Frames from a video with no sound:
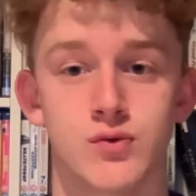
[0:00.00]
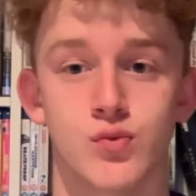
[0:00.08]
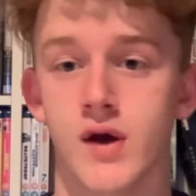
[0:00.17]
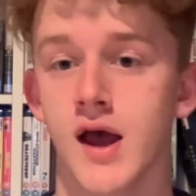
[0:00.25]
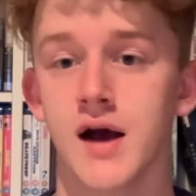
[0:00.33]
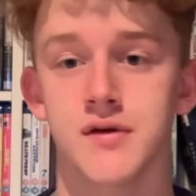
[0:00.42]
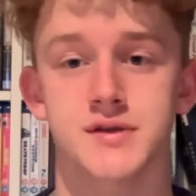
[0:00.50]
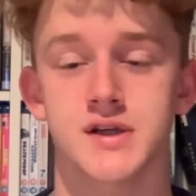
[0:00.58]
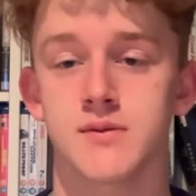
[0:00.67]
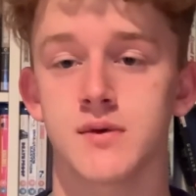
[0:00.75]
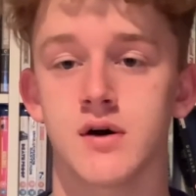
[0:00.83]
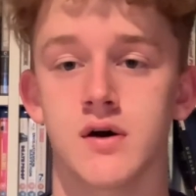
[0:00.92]
warehouse
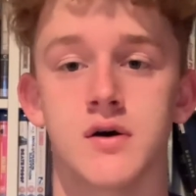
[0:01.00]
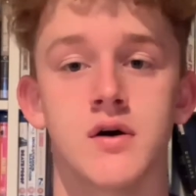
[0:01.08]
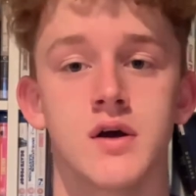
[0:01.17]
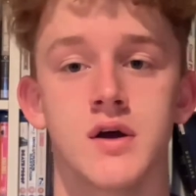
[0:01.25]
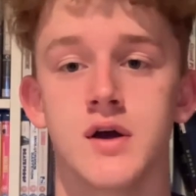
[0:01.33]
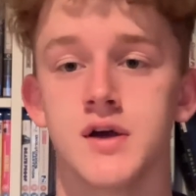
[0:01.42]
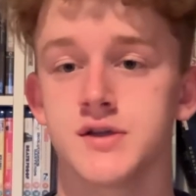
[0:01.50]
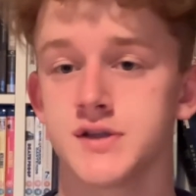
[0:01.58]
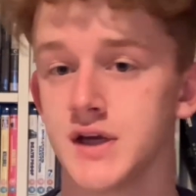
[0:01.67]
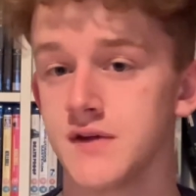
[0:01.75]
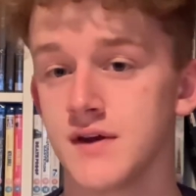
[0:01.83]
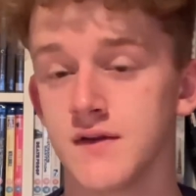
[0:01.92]
cinema,
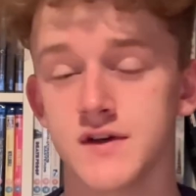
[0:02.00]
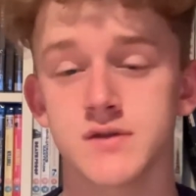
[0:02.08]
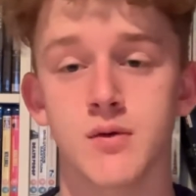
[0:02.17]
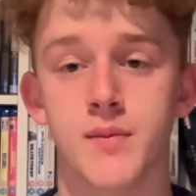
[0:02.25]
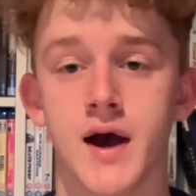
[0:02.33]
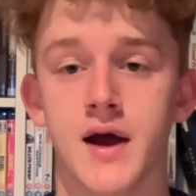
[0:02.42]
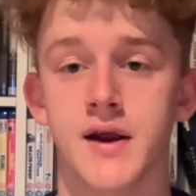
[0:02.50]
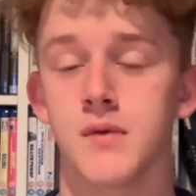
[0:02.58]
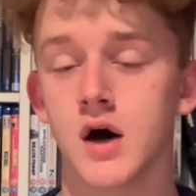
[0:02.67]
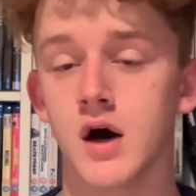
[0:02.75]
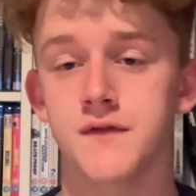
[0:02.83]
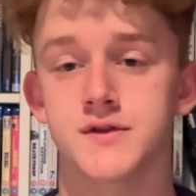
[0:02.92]
see The Invisible Man.
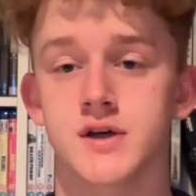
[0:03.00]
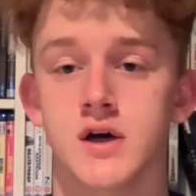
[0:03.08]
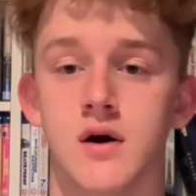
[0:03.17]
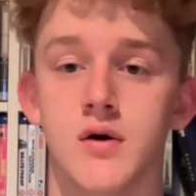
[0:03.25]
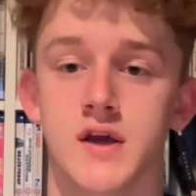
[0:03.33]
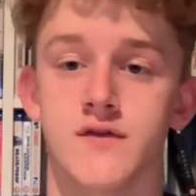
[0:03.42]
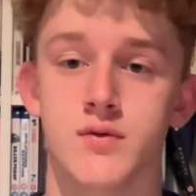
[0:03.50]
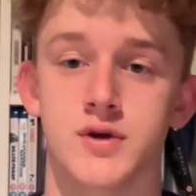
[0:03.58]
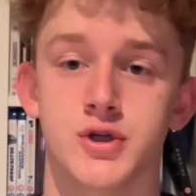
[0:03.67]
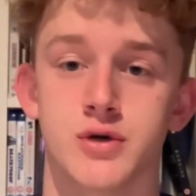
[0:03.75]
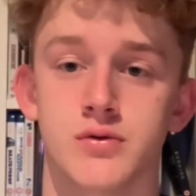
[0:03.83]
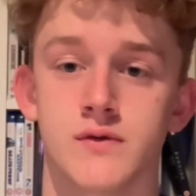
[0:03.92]
After, I'll give you a
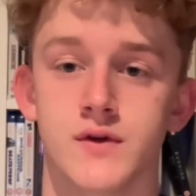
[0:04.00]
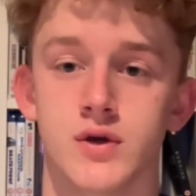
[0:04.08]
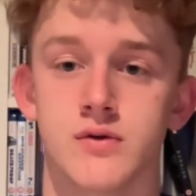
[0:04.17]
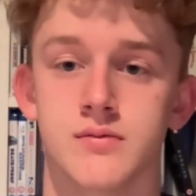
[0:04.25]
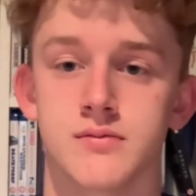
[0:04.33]
short review.